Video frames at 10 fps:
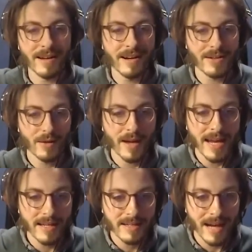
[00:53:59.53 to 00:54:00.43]
So
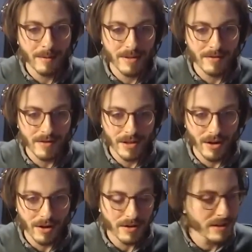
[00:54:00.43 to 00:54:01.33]
8 types of
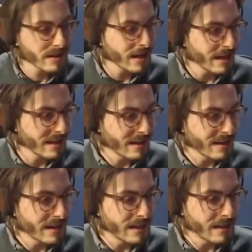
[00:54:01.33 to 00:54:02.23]
guitars.
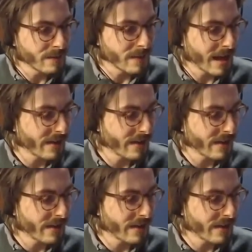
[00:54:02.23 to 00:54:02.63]
And